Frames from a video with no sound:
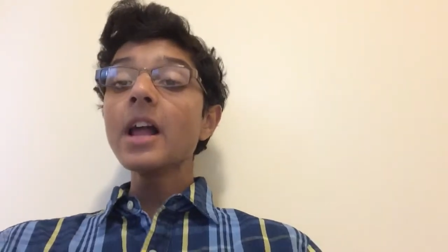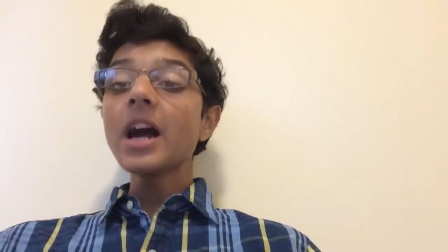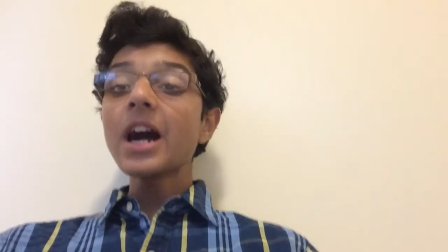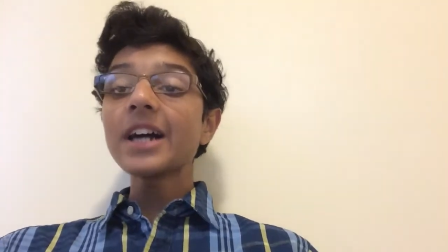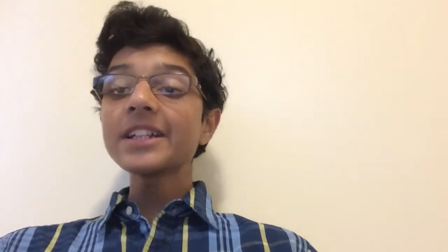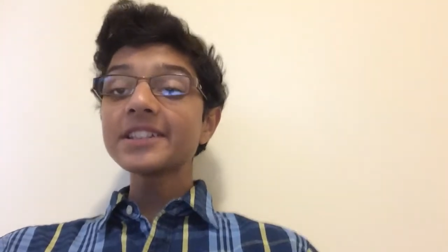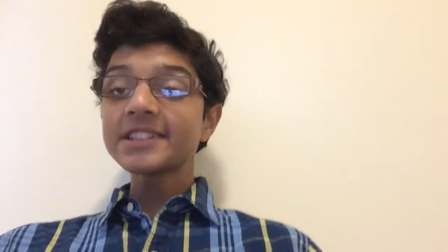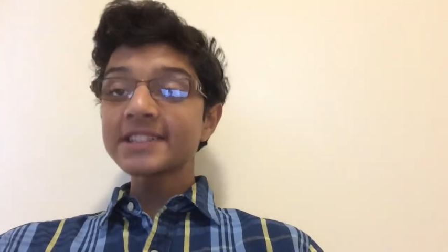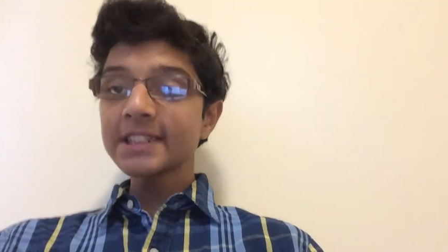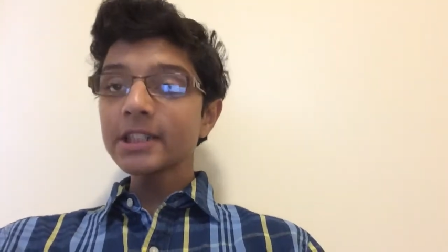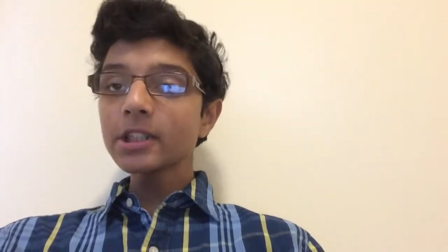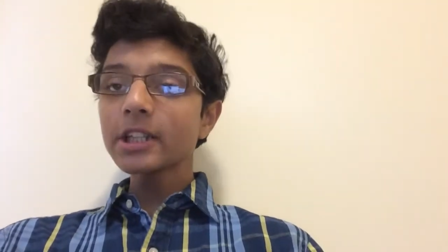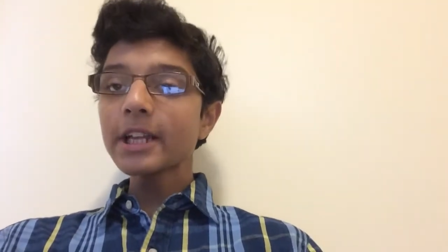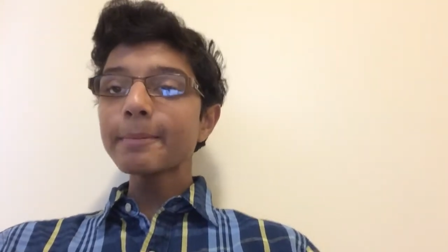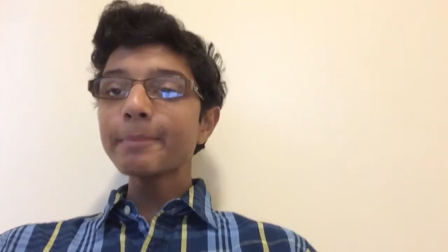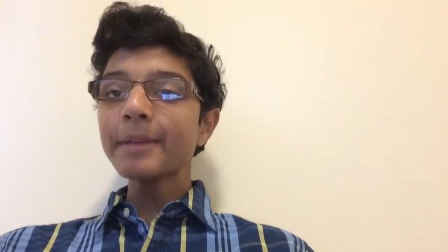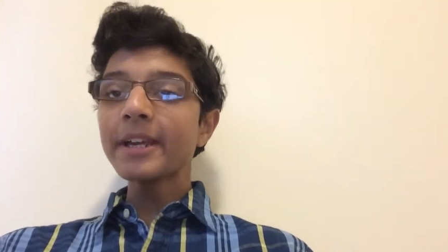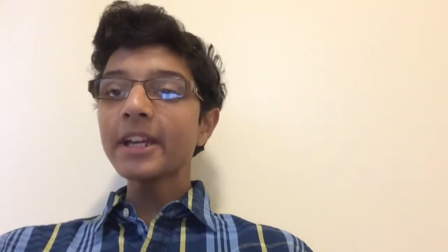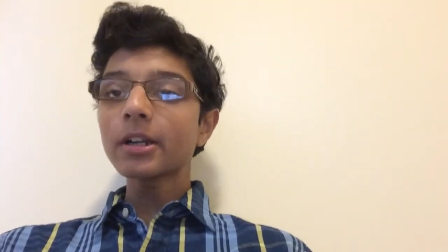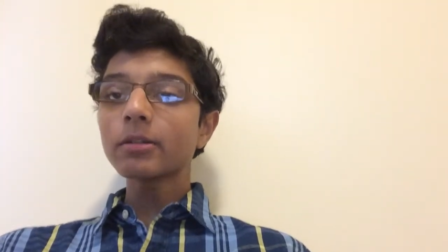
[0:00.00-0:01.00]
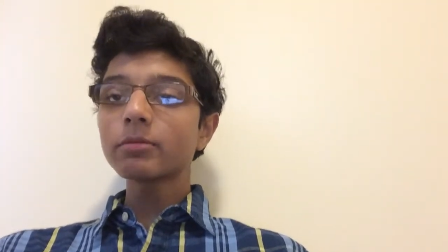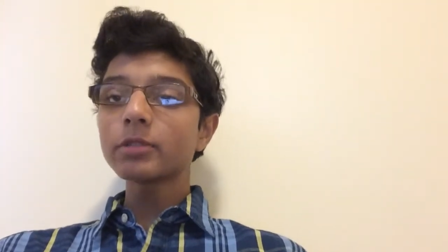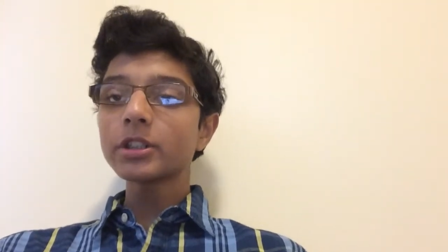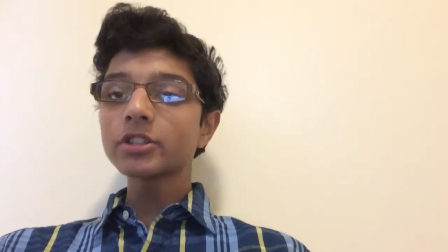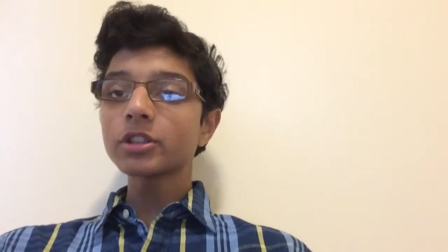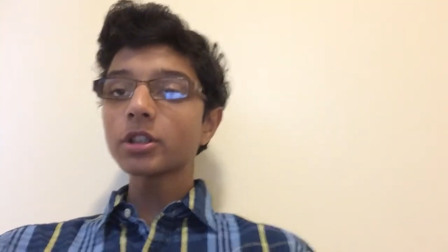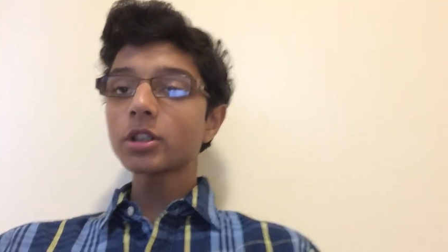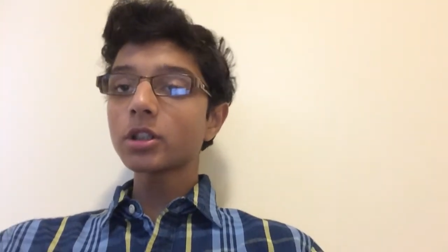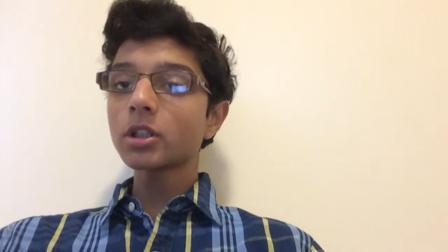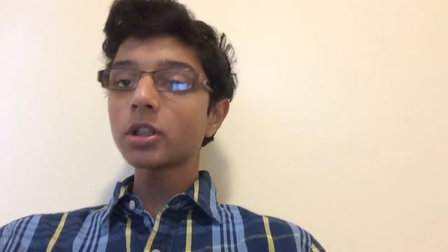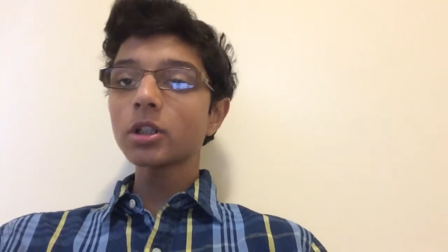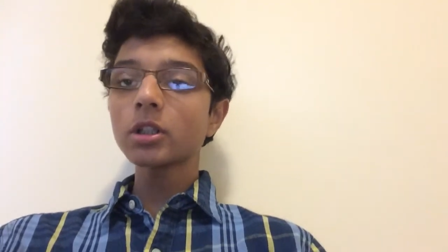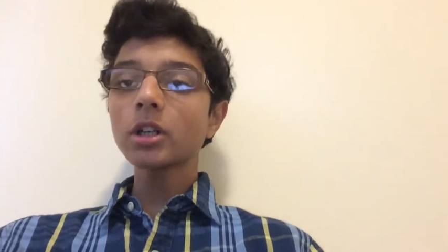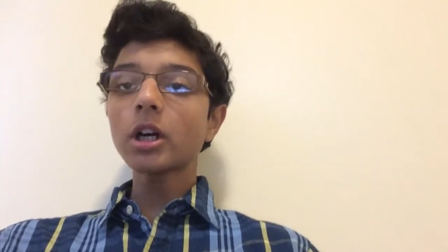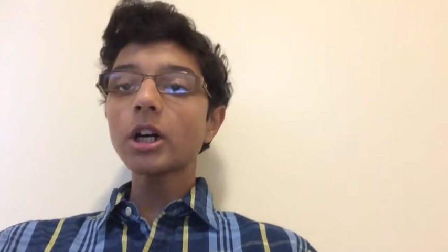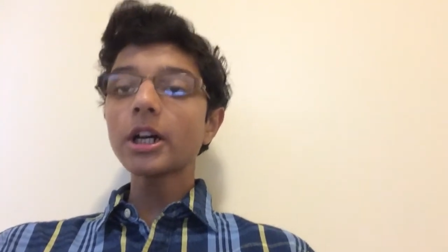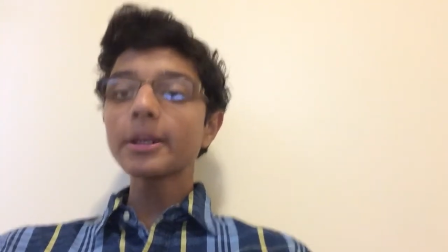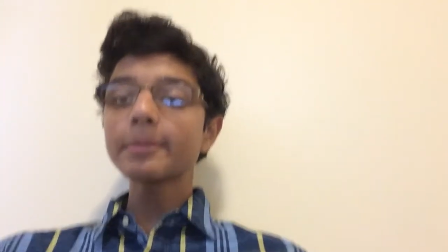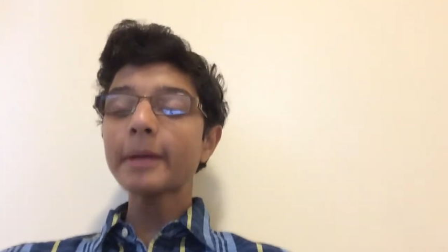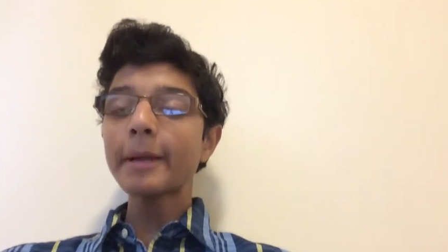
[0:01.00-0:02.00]
until I make a return
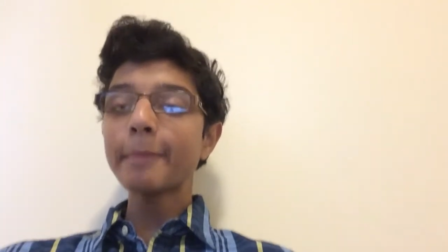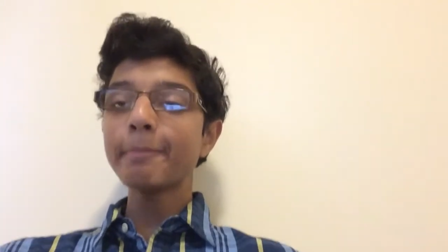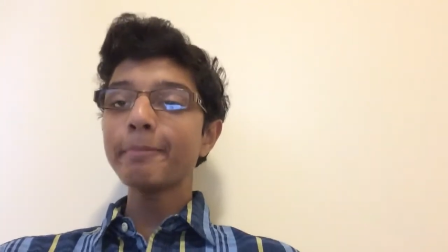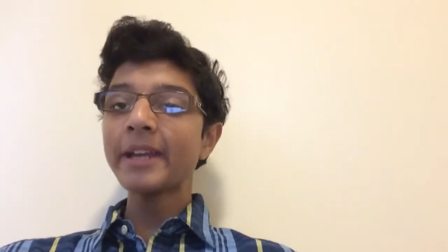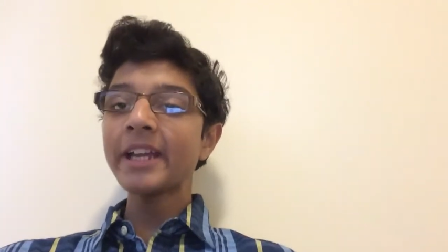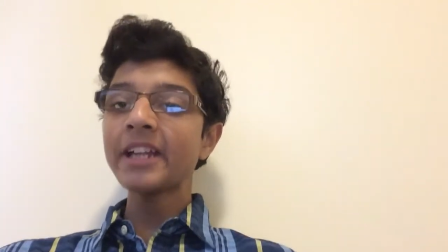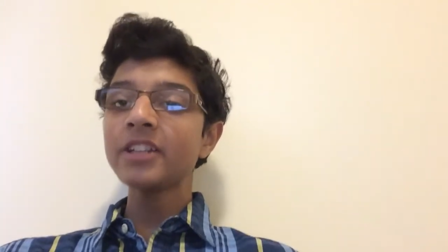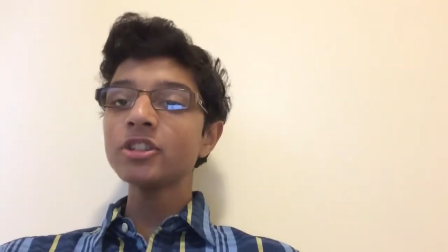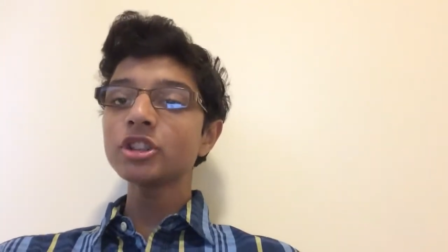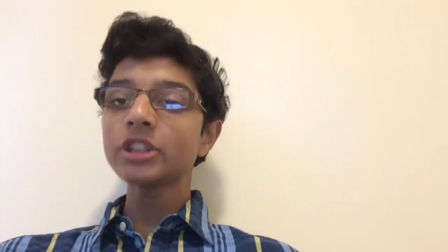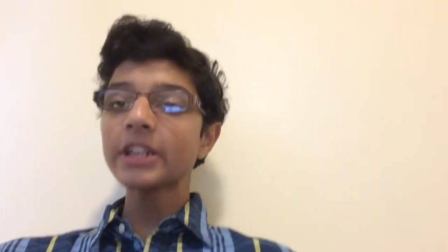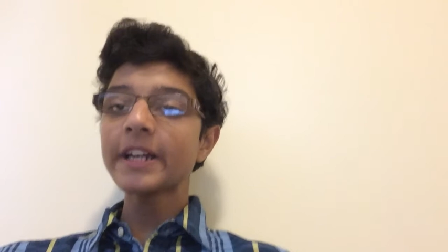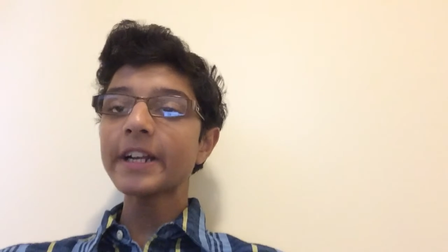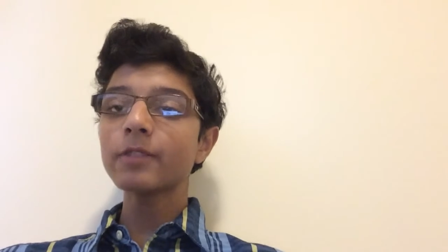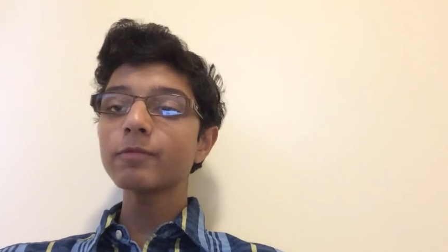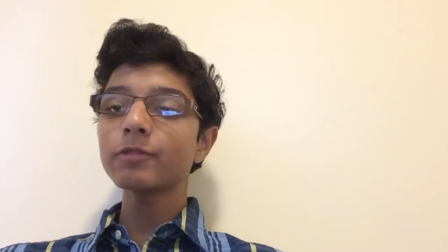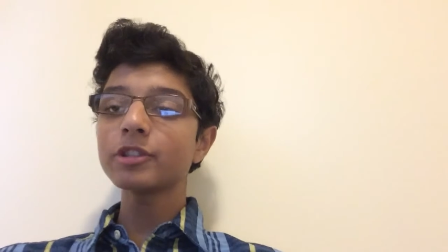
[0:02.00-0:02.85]
on my main channel,